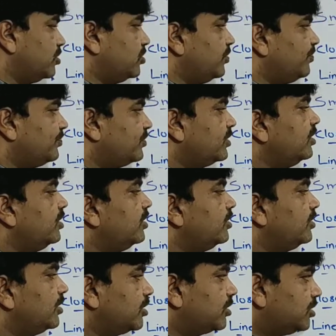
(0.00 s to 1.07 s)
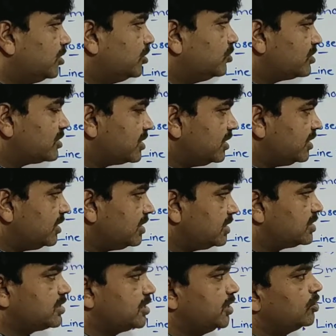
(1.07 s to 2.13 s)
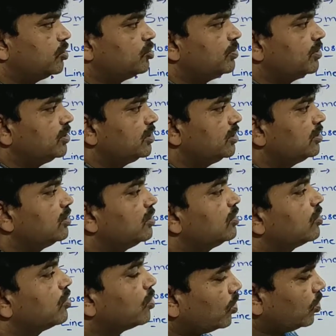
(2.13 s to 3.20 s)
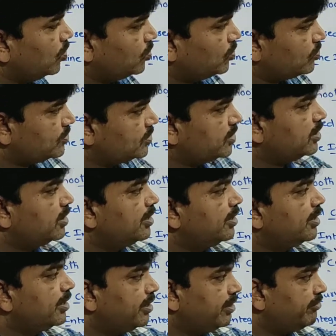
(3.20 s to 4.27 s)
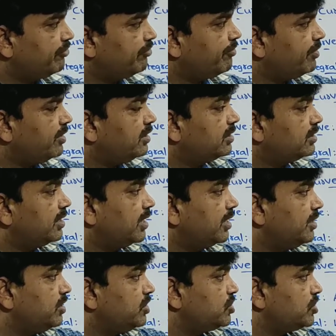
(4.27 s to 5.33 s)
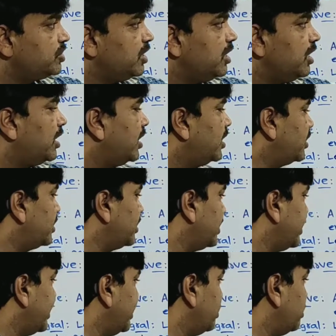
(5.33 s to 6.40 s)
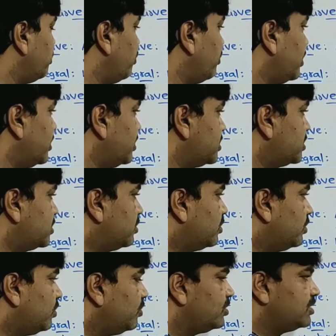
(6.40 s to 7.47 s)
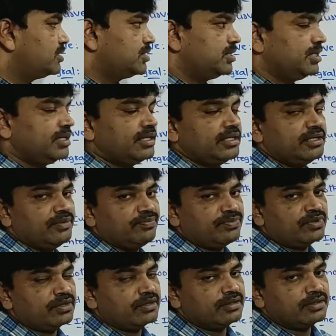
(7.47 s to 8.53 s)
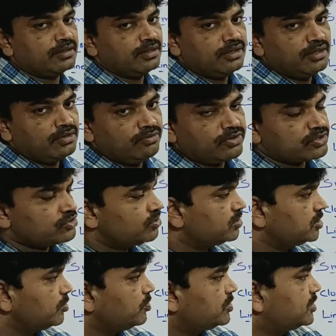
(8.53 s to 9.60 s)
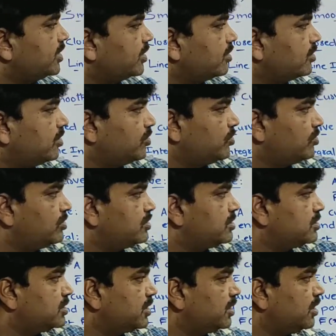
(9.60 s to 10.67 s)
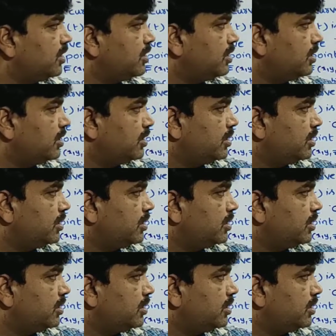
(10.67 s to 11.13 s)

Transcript: curve. A curve C is said to be closed if the initial and end points coincide. Okay, students, suppose take a curve C.